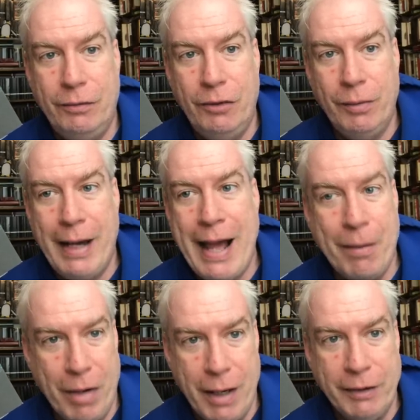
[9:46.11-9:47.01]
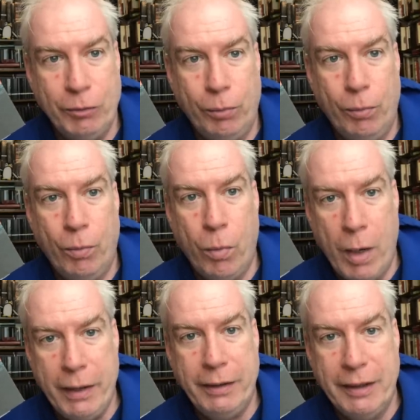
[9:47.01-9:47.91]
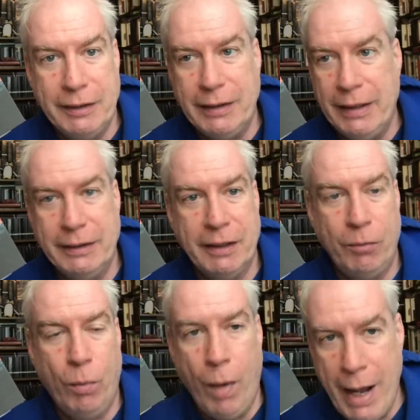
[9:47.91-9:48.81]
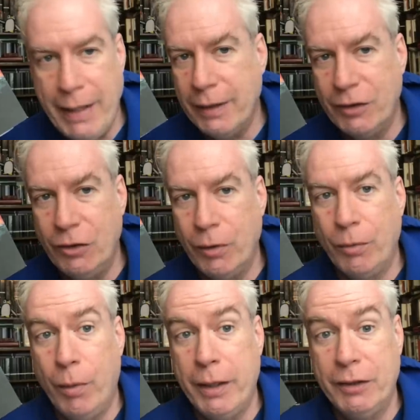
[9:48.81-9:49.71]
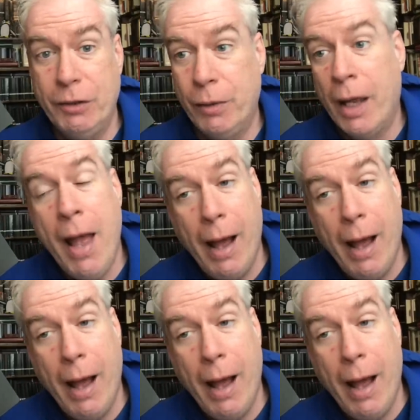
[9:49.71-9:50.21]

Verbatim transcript: to anatomize what this is and why it's doing what it's doing.